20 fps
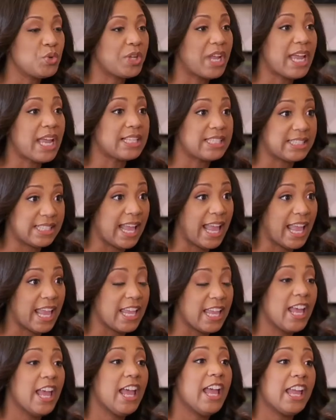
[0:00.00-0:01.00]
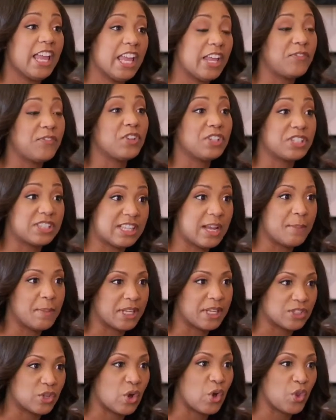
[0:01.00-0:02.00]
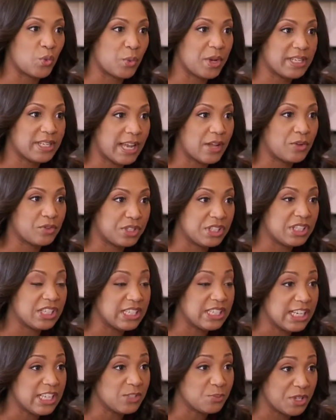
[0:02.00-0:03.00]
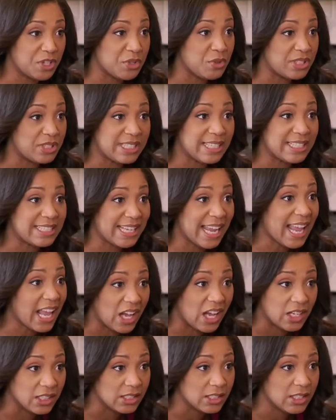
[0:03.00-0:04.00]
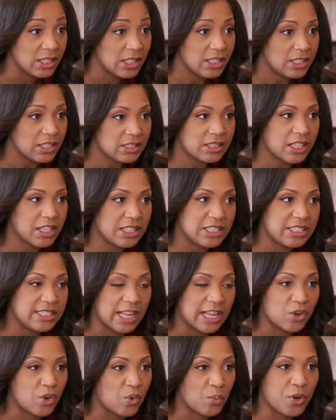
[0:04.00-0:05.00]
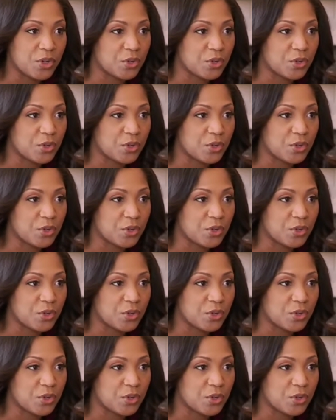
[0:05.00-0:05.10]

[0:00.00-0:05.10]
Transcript: You can't say if your stomach is all the way down to your knees when you sit down, then it's not gonna